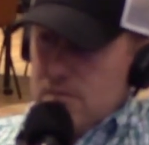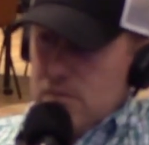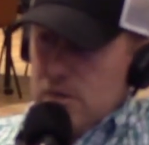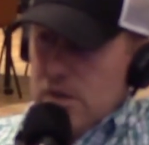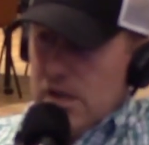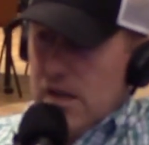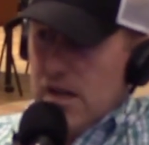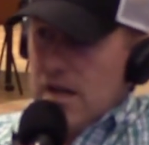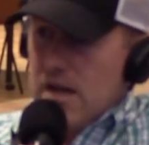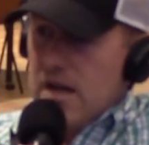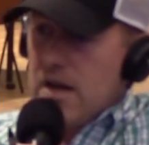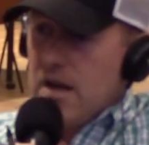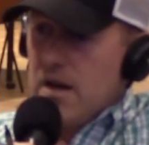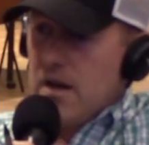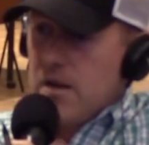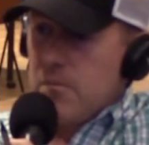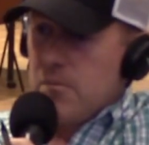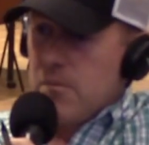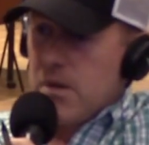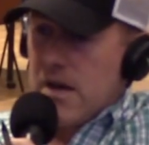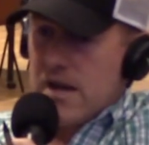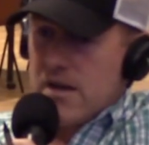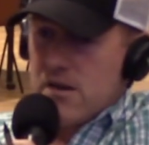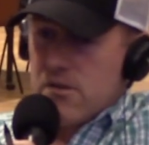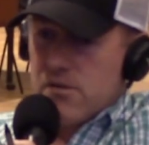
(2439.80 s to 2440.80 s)

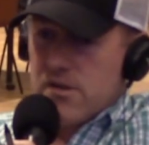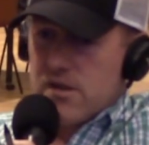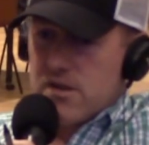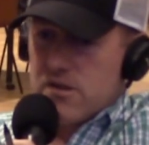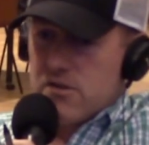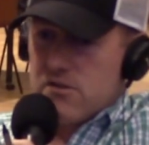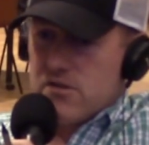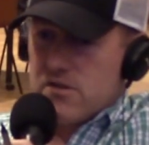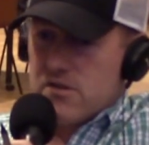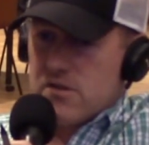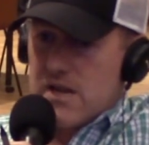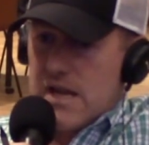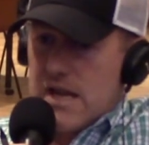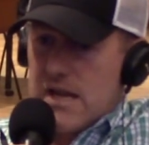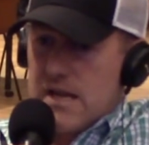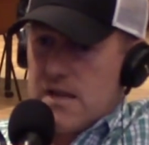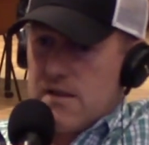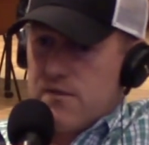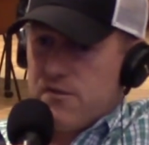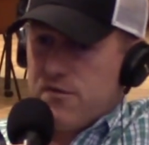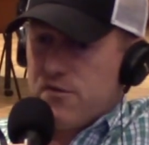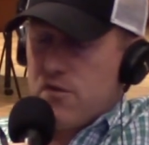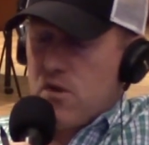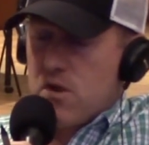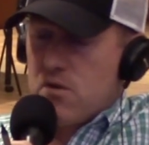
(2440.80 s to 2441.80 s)
I don't think there's
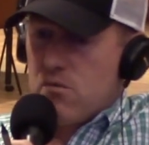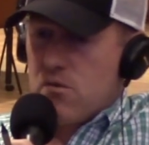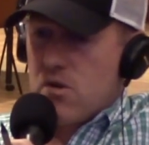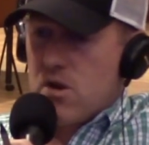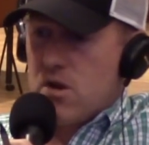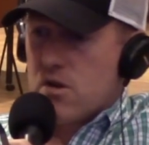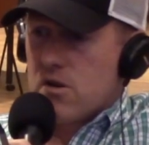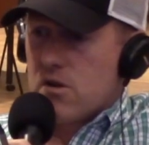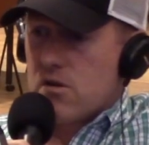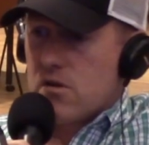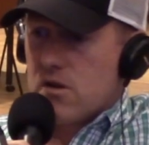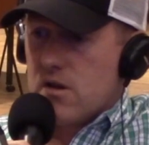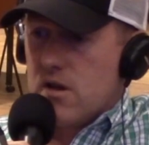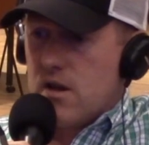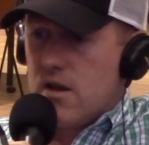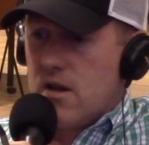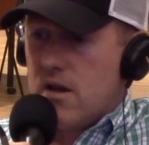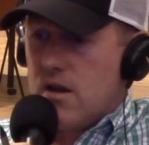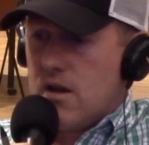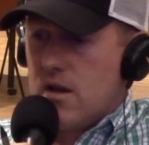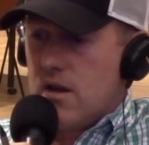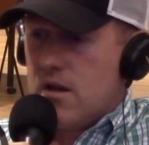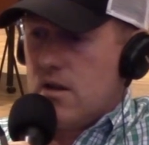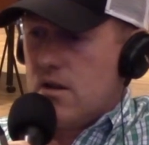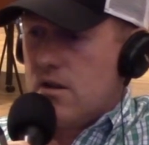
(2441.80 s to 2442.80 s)
any front
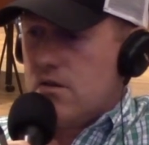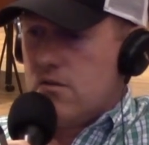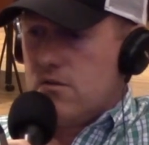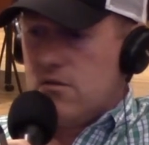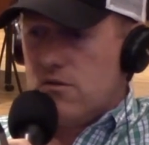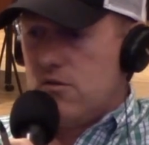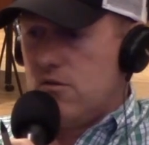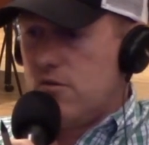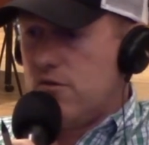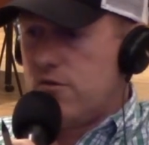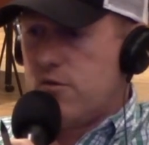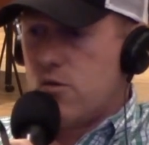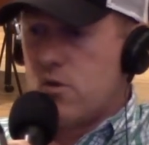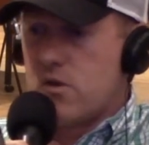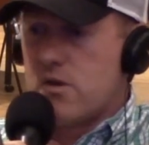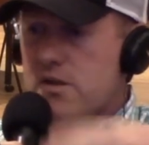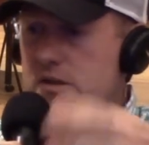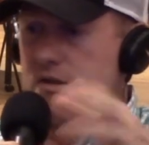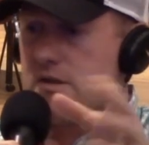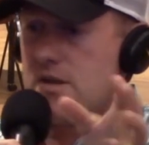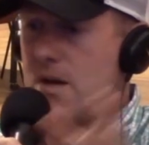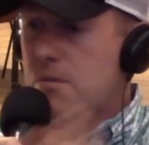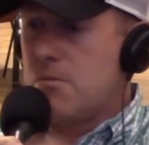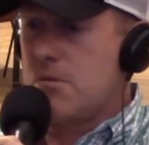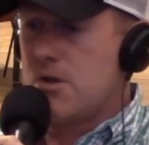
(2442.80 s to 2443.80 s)
runner for
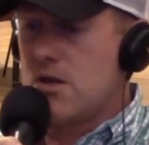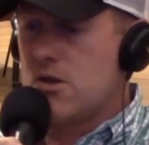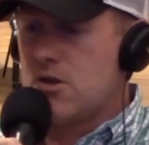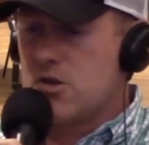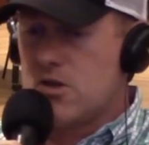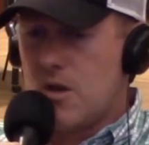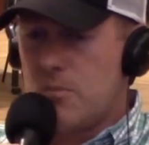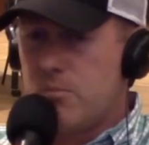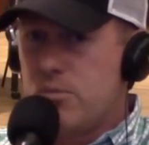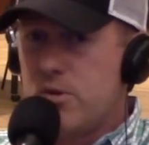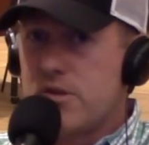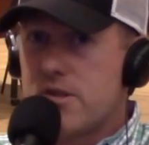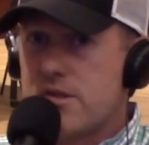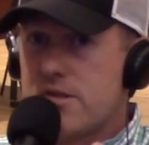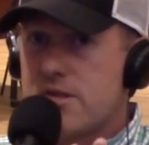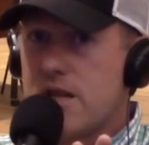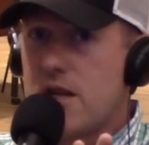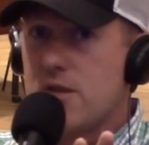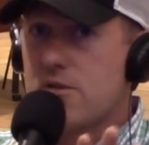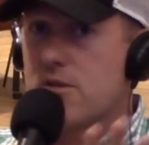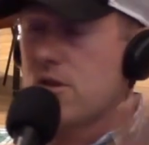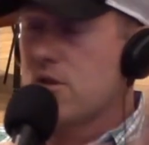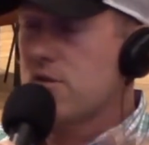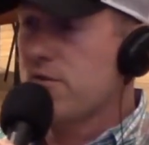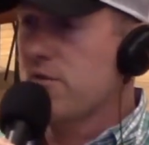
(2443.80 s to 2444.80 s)
this nomination. I'll put this
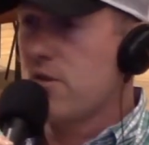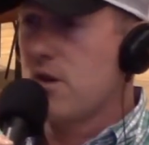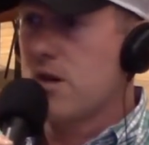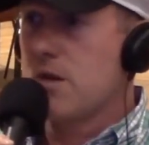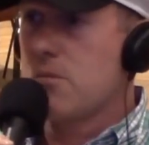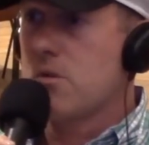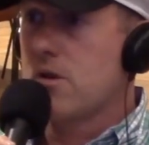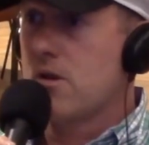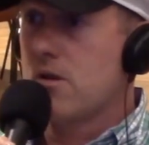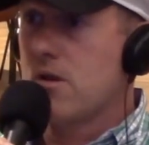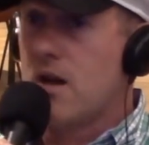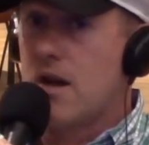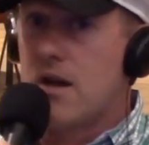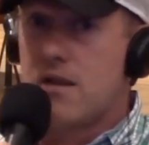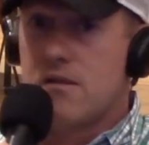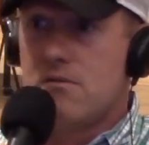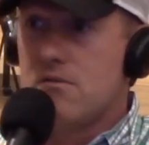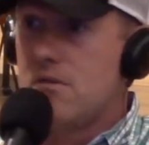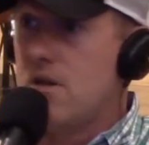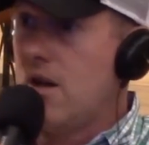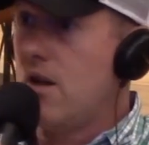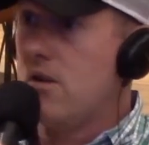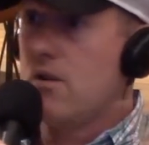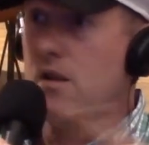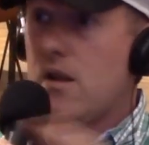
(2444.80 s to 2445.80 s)
out there for anybody.
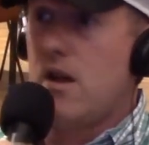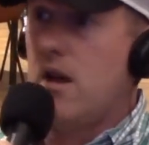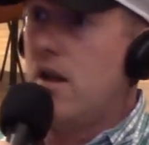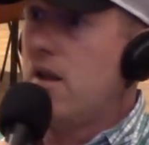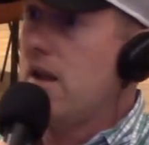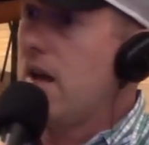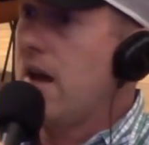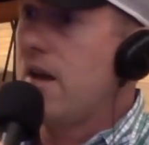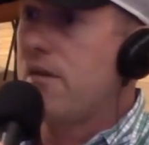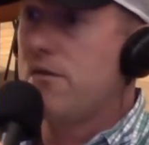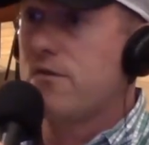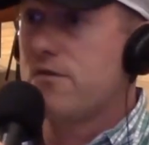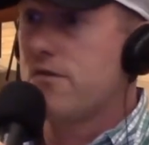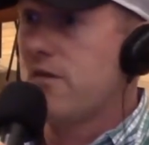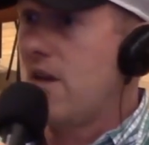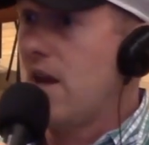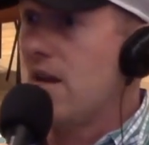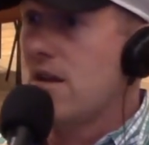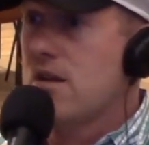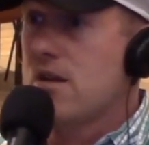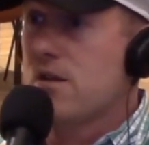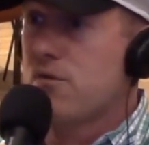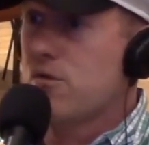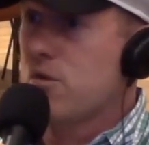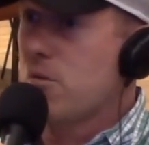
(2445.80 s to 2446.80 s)
I'll have
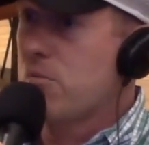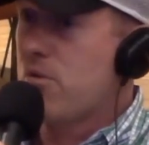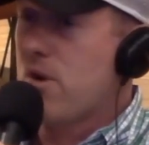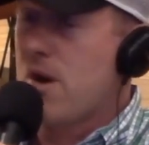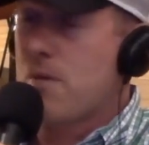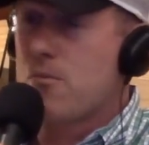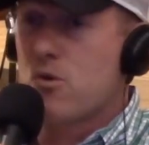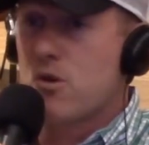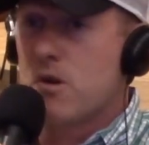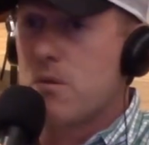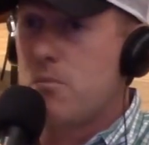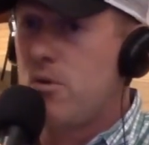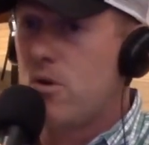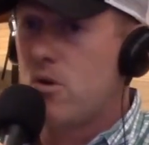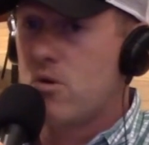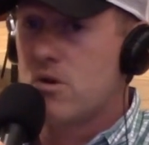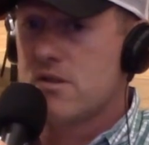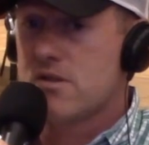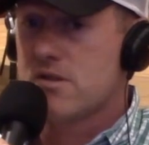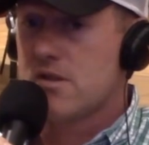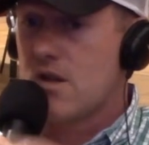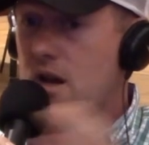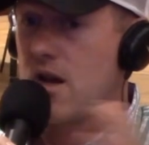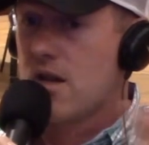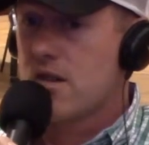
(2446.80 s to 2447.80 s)
any of your primary
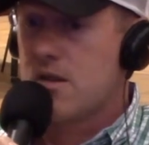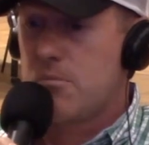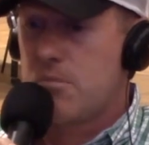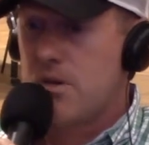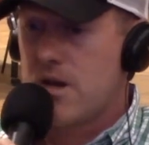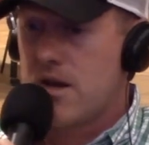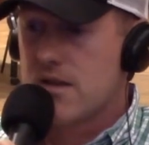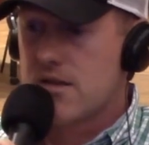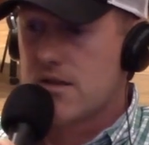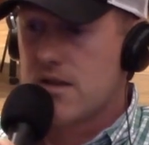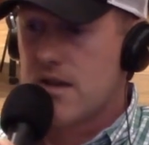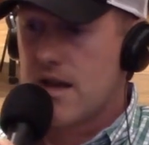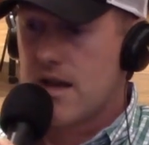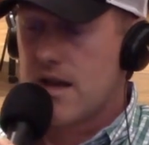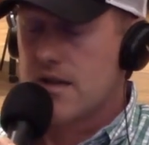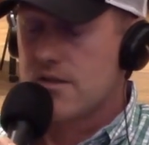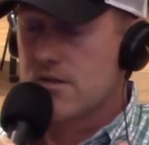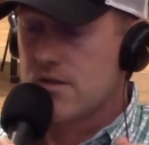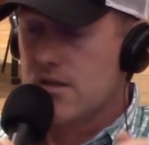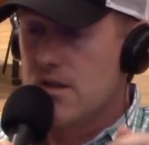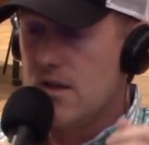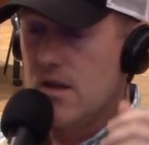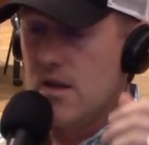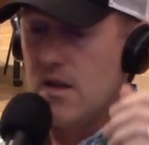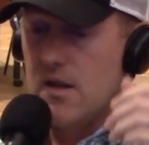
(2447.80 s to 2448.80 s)
opponents on the
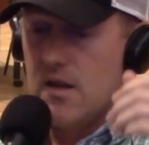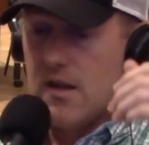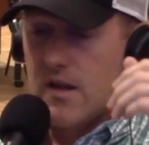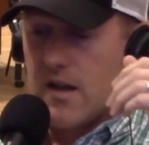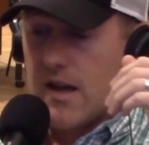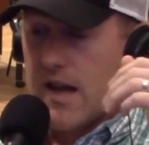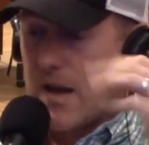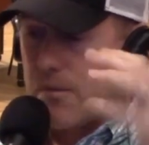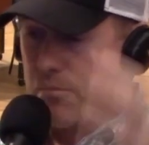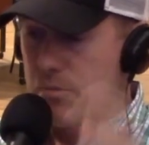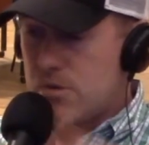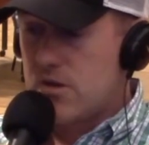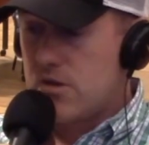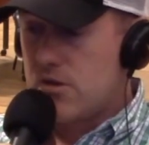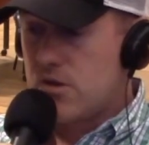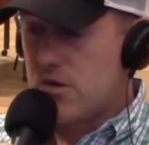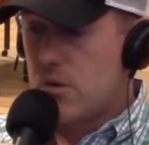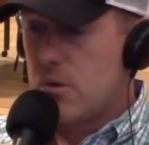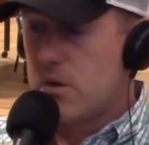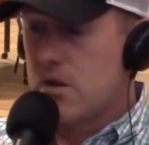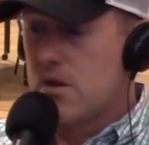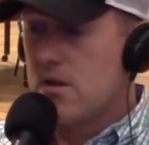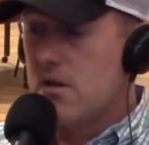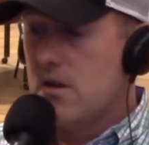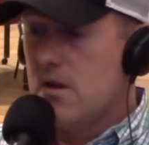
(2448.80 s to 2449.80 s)
podcast. Happy to
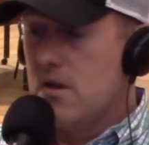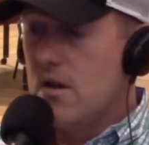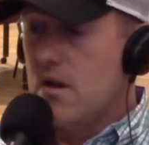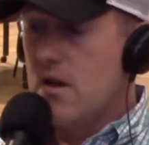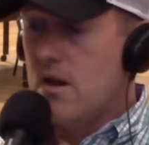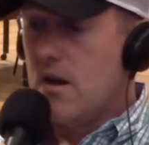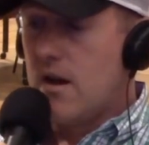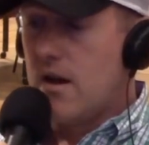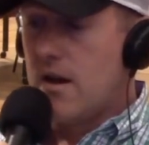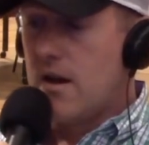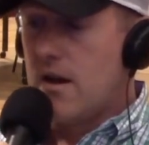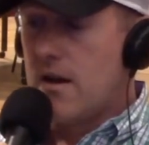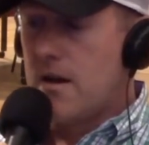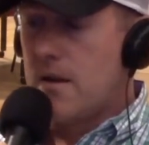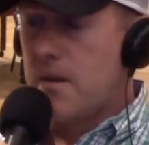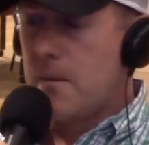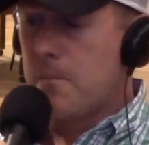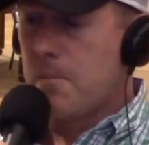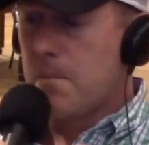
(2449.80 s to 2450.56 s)
do it. Are